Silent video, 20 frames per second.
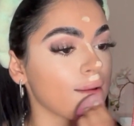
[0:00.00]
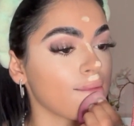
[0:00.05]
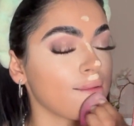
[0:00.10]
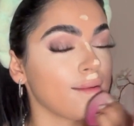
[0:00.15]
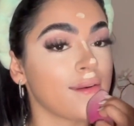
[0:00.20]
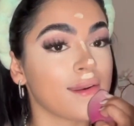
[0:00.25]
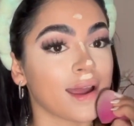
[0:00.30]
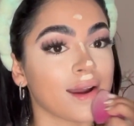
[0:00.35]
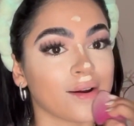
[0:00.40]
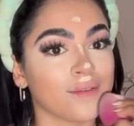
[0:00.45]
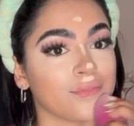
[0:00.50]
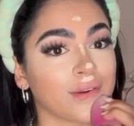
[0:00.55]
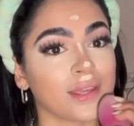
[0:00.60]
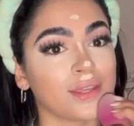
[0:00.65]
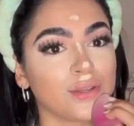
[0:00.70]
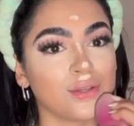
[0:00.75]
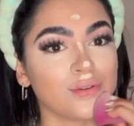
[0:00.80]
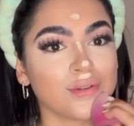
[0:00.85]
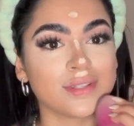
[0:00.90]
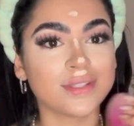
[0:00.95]
Now, if I
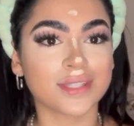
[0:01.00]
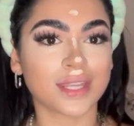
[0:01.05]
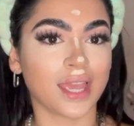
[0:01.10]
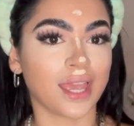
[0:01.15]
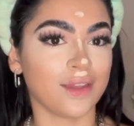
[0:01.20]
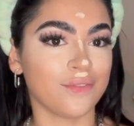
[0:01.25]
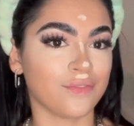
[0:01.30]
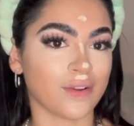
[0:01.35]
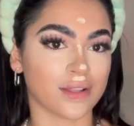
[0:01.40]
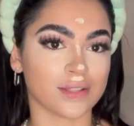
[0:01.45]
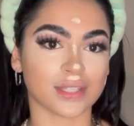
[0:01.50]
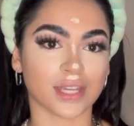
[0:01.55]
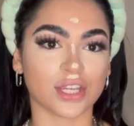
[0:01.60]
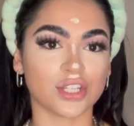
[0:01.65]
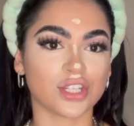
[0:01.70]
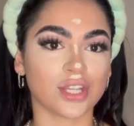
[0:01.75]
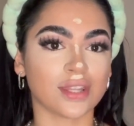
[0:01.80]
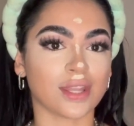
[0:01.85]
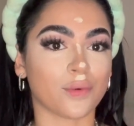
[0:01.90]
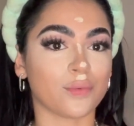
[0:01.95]
used a
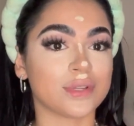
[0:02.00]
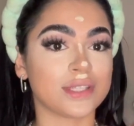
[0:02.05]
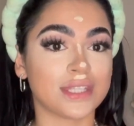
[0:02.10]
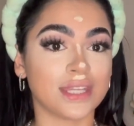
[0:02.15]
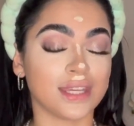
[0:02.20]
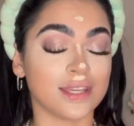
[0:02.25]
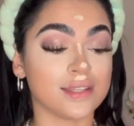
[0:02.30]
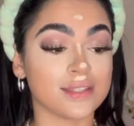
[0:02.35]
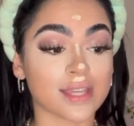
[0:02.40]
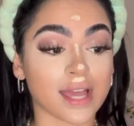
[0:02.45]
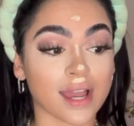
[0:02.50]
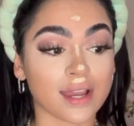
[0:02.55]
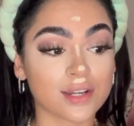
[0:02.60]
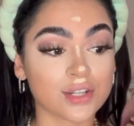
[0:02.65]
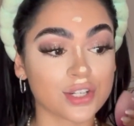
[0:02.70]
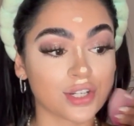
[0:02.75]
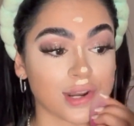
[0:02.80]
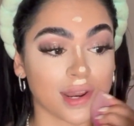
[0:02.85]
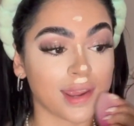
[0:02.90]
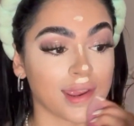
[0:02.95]
foundation that was the exact
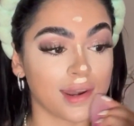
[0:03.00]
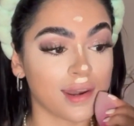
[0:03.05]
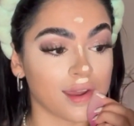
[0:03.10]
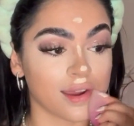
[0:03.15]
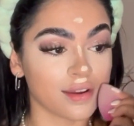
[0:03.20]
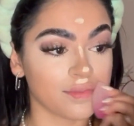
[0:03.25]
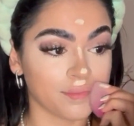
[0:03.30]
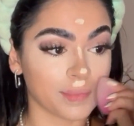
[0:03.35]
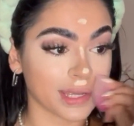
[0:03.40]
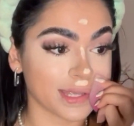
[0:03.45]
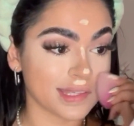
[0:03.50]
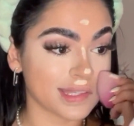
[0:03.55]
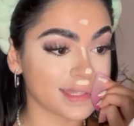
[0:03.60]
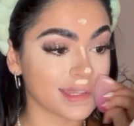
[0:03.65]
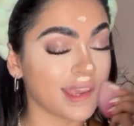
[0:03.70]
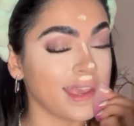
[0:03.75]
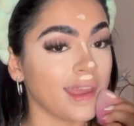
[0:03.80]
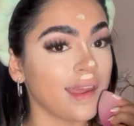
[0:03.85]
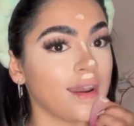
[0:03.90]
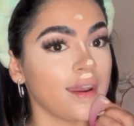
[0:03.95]
shade of my
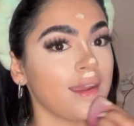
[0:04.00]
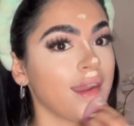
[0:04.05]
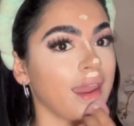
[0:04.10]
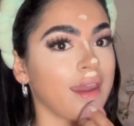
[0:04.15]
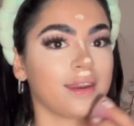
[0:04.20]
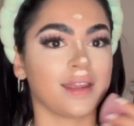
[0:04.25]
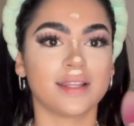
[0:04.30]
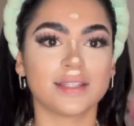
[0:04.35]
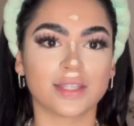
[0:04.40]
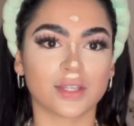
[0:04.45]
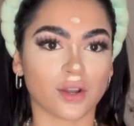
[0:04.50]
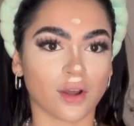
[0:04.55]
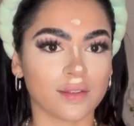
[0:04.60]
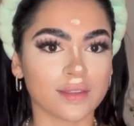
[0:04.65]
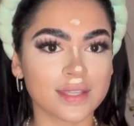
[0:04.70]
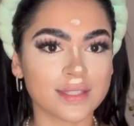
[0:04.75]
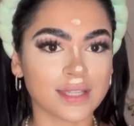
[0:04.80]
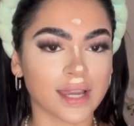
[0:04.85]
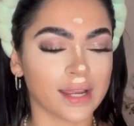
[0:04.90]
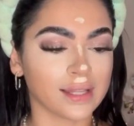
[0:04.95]
skin and I did all
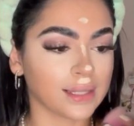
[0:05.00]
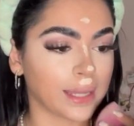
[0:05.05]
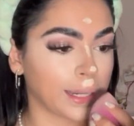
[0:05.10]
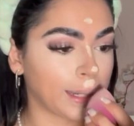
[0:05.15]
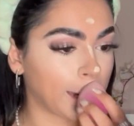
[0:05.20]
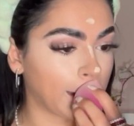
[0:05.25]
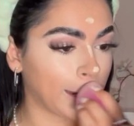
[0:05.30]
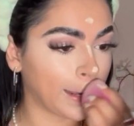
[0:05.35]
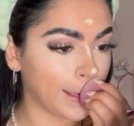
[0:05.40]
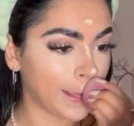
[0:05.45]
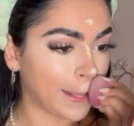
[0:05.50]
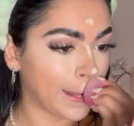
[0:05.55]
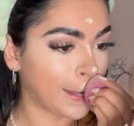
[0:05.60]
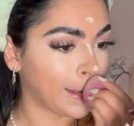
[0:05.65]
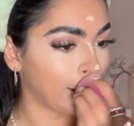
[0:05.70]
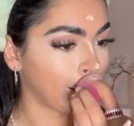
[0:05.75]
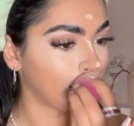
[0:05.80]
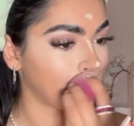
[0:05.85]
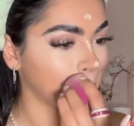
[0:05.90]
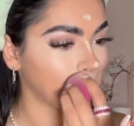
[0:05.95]
this highlighting,
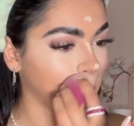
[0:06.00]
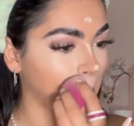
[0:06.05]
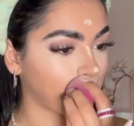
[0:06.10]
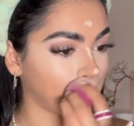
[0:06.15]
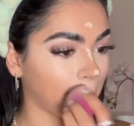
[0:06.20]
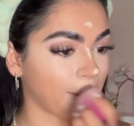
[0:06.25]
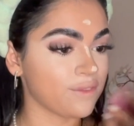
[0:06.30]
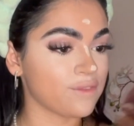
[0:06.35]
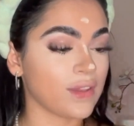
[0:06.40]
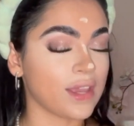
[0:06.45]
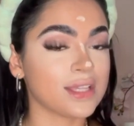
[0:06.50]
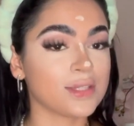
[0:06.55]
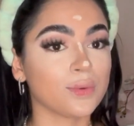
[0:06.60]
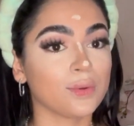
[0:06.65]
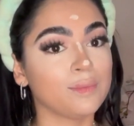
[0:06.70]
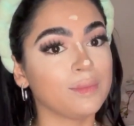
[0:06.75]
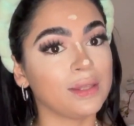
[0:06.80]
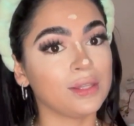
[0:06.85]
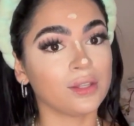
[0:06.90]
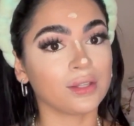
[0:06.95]
then my face
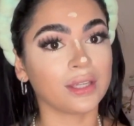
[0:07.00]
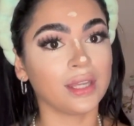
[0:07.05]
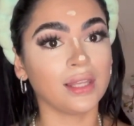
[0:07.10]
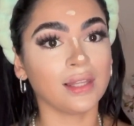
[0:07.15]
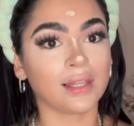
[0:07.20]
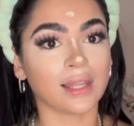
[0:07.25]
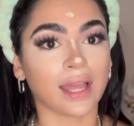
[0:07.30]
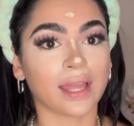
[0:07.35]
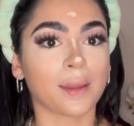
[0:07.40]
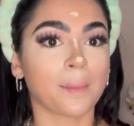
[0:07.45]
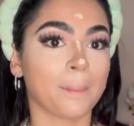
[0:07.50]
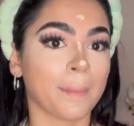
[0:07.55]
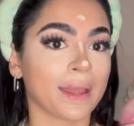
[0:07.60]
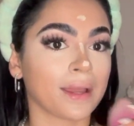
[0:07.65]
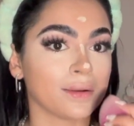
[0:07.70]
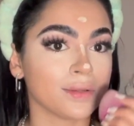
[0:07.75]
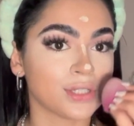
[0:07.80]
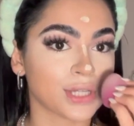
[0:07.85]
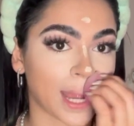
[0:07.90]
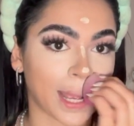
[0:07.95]
would be looking like
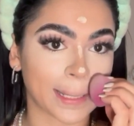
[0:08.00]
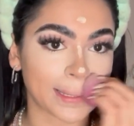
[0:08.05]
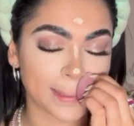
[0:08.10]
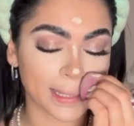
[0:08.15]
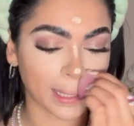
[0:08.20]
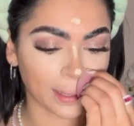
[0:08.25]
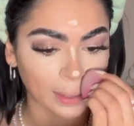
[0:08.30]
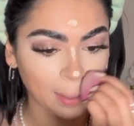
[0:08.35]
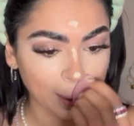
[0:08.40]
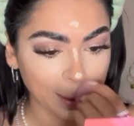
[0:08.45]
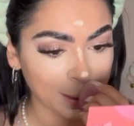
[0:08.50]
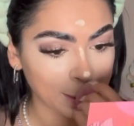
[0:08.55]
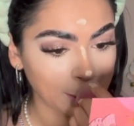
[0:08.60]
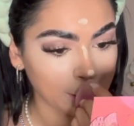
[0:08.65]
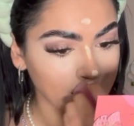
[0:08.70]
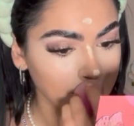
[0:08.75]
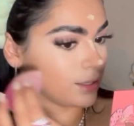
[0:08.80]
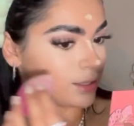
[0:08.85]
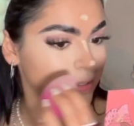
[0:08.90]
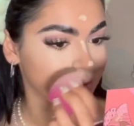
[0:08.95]
Michael Jackson.
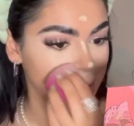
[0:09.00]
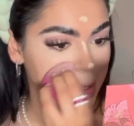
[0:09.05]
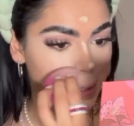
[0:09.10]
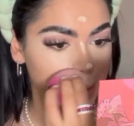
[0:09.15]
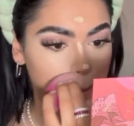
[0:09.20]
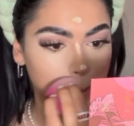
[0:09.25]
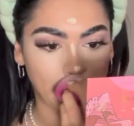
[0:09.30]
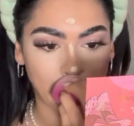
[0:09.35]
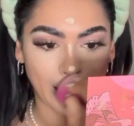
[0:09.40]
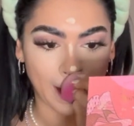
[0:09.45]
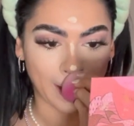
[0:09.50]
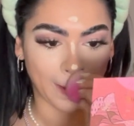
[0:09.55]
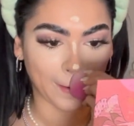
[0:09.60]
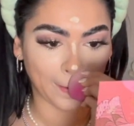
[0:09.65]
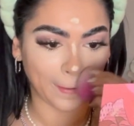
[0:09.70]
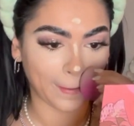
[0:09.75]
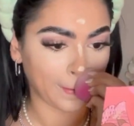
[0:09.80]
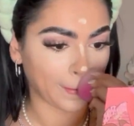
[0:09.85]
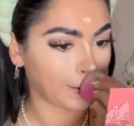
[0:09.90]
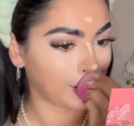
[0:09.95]
Yeah,
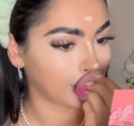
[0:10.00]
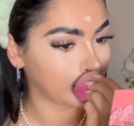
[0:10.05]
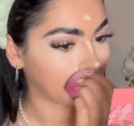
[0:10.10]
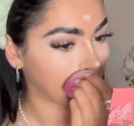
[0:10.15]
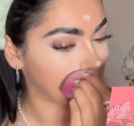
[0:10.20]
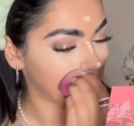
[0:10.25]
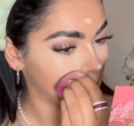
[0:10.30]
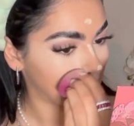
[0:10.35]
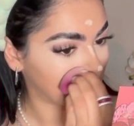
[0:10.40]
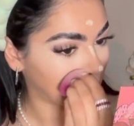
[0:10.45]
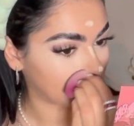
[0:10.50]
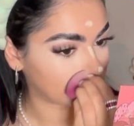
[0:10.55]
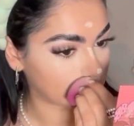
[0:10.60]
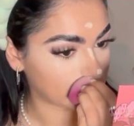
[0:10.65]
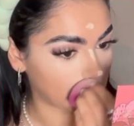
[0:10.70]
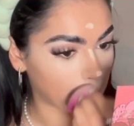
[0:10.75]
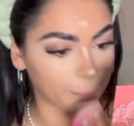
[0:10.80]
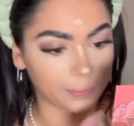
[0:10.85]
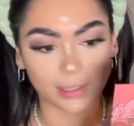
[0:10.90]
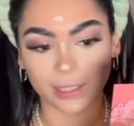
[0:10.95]
that's
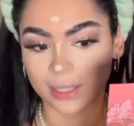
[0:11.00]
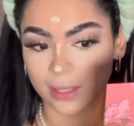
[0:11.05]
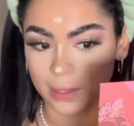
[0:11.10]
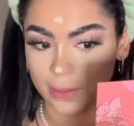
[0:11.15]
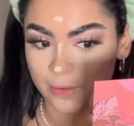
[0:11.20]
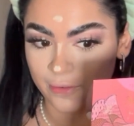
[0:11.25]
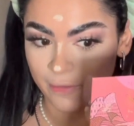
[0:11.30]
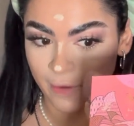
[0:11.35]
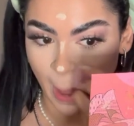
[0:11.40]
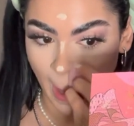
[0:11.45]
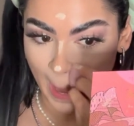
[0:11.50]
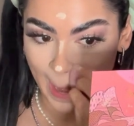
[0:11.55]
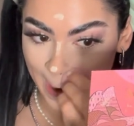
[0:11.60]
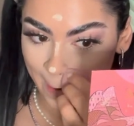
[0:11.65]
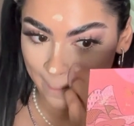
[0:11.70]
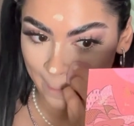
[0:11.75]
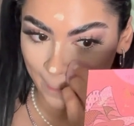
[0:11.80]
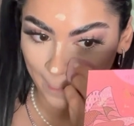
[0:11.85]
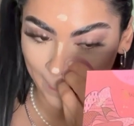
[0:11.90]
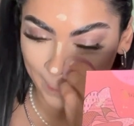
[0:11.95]
not really the
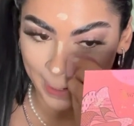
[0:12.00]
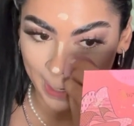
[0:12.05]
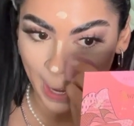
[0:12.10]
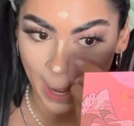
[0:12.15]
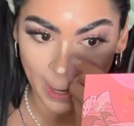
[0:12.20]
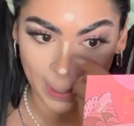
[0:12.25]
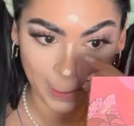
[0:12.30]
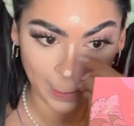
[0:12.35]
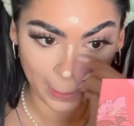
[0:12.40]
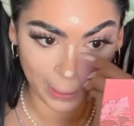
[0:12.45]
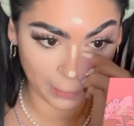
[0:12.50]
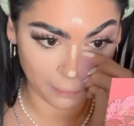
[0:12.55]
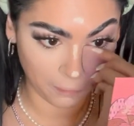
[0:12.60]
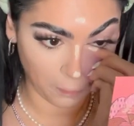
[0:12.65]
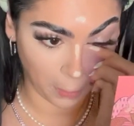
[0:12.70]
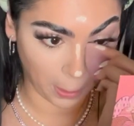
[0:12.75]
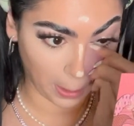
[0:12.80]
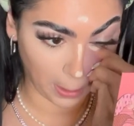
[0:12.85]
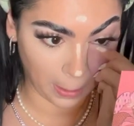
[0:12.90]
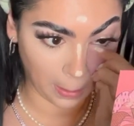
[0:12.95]
vibe we are going
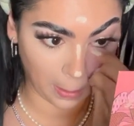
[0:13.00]
for.